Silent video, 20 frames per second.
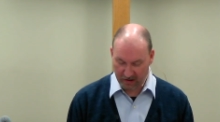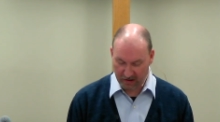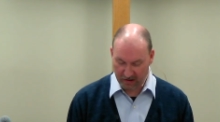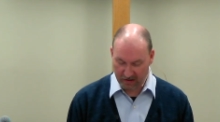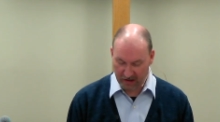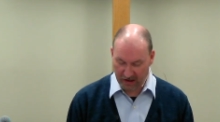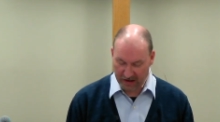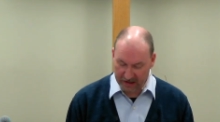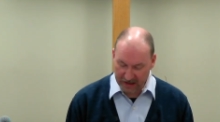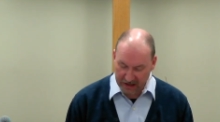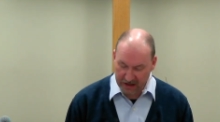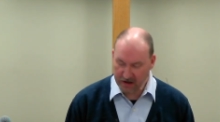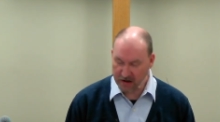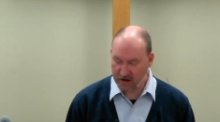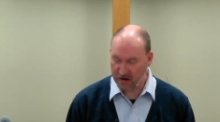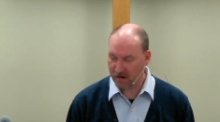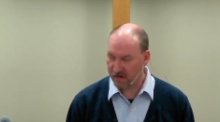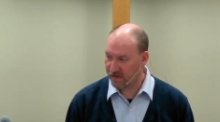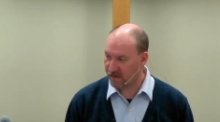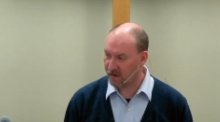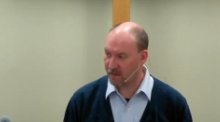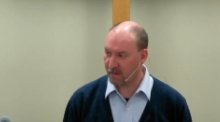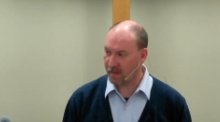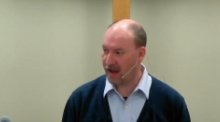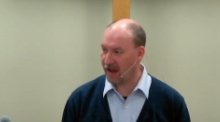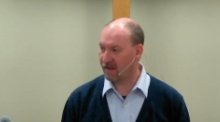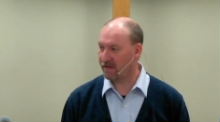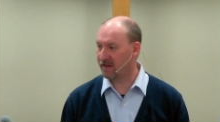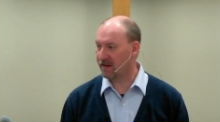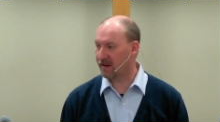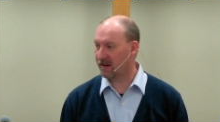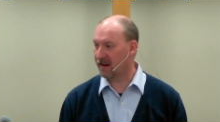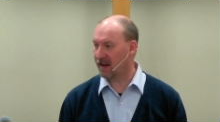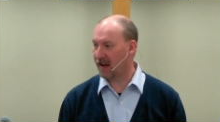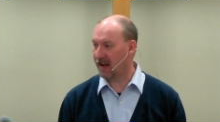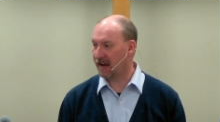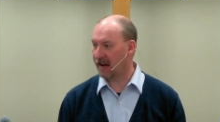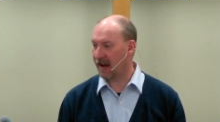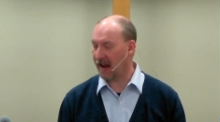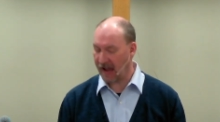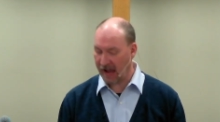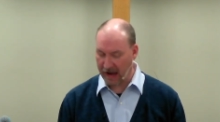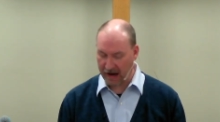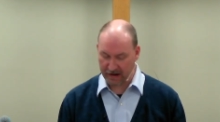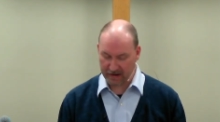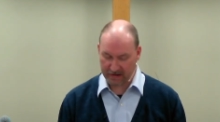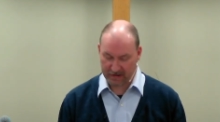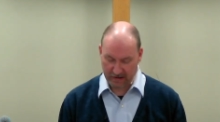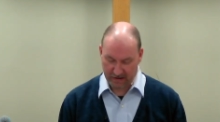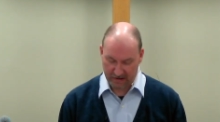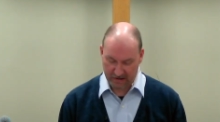then hear from heaven and act.